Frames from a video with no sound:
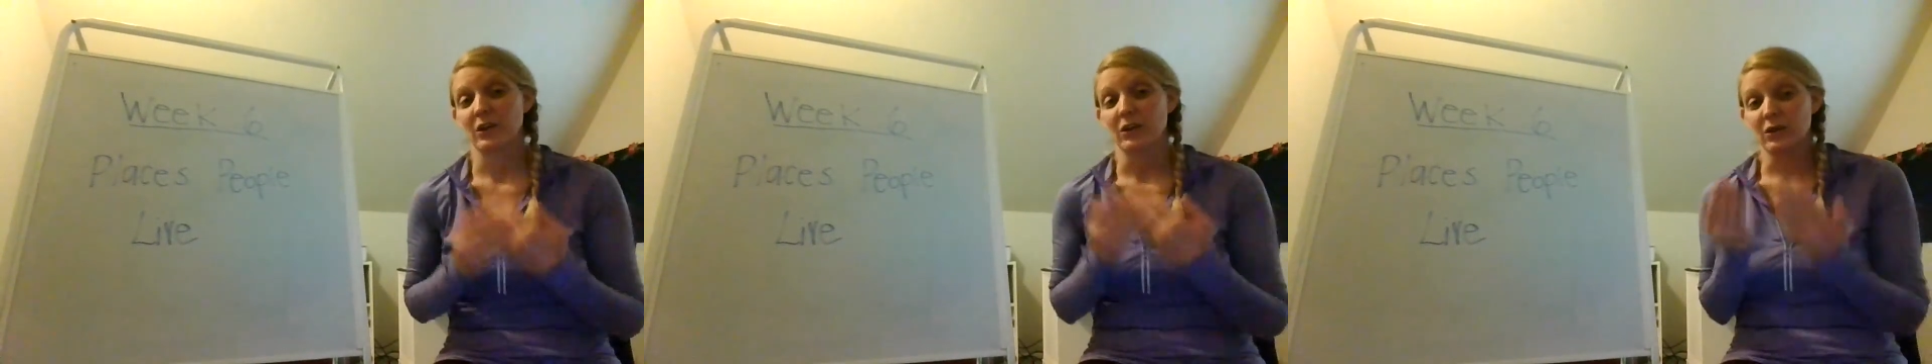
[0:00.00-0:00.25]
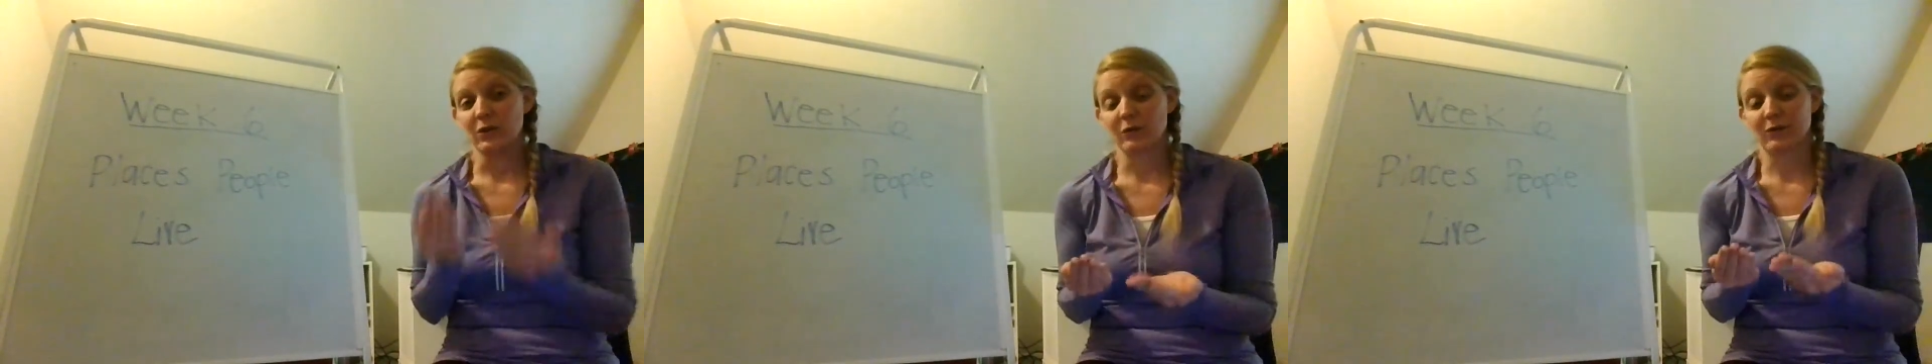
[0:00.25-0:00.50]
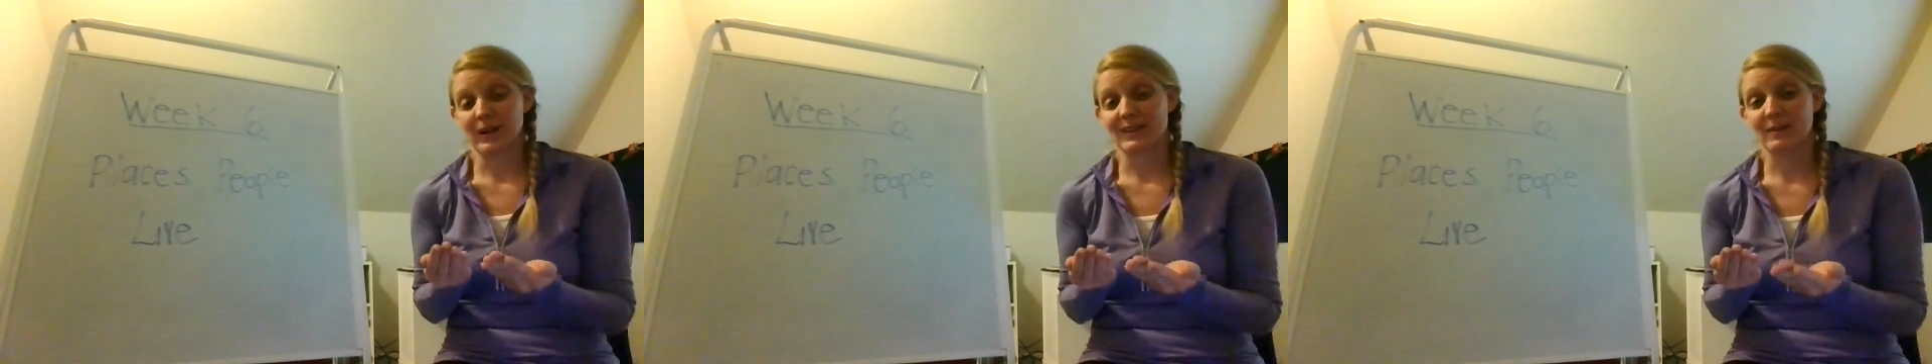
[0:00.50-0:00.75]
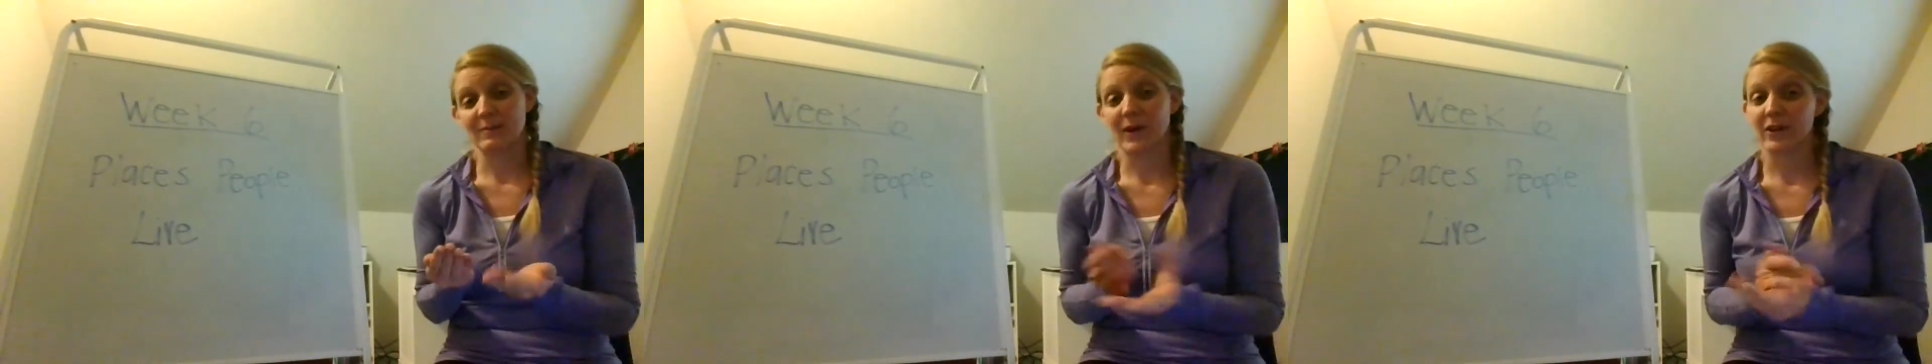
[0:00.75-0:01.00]
You've read
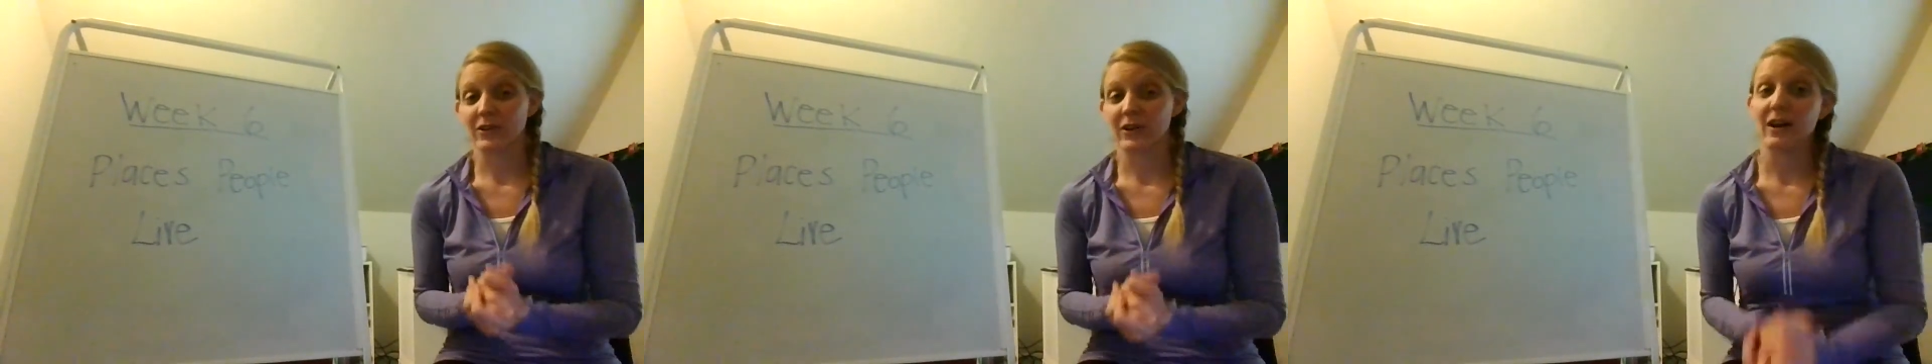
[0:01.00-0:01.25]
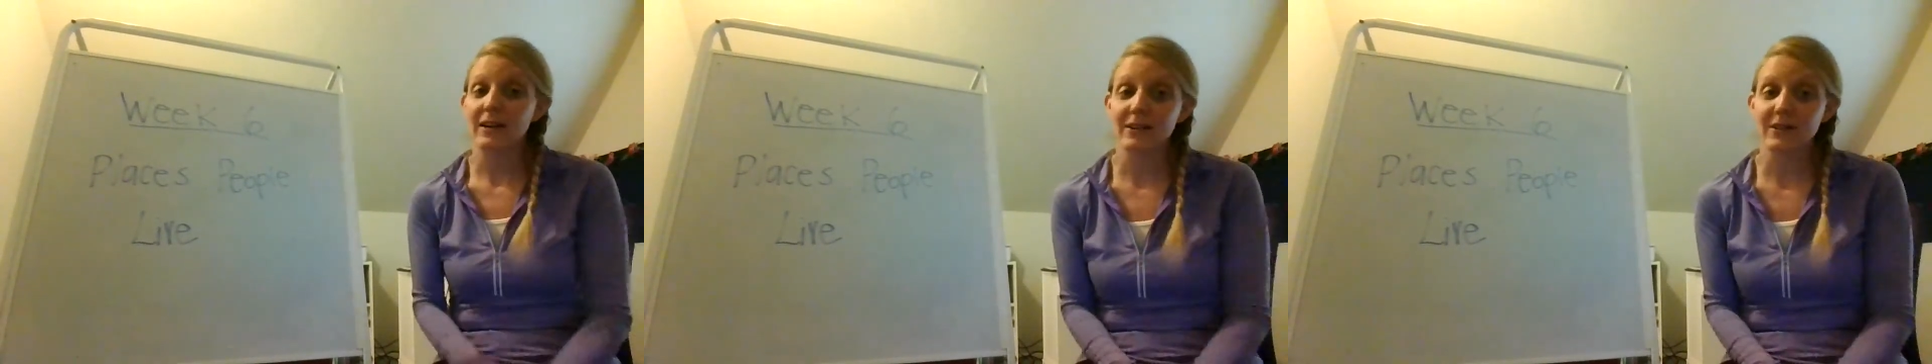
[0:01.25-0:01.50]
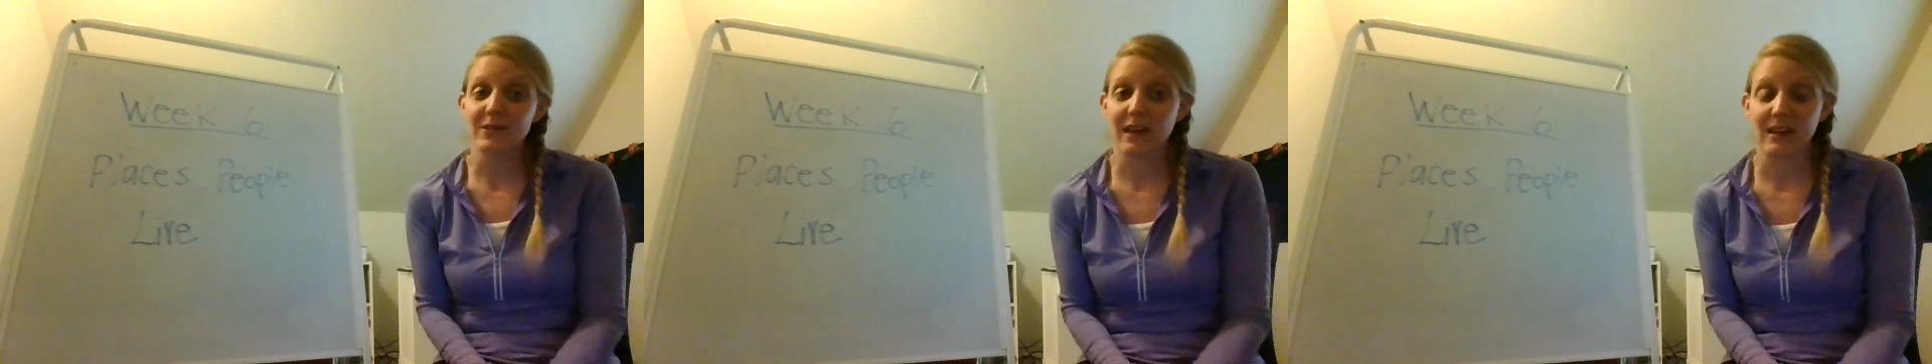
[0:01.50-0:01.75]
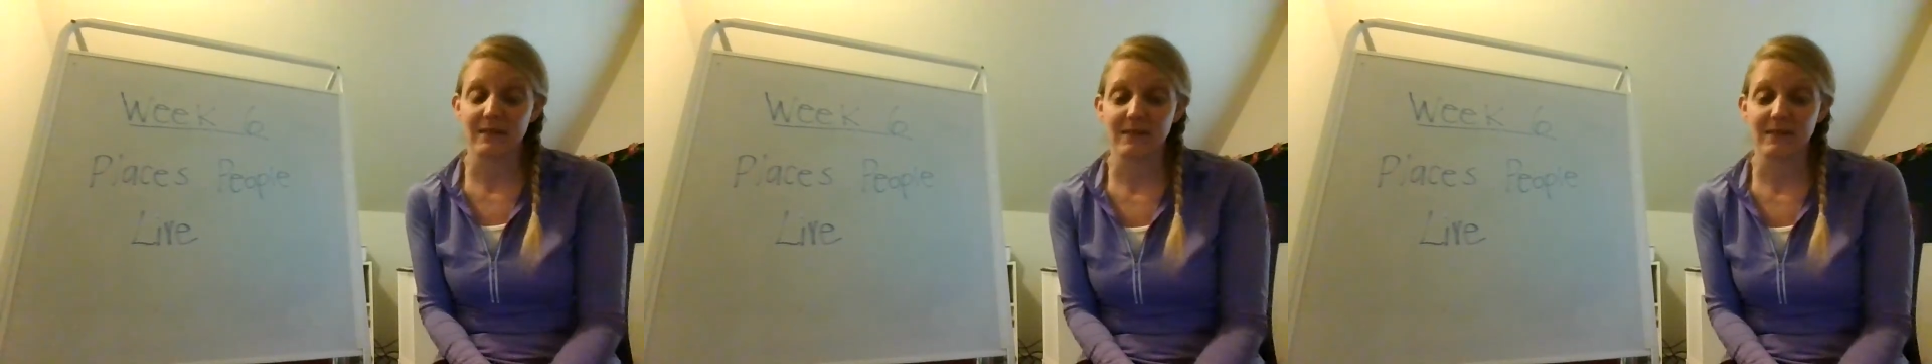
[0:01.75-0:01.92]
them on your own and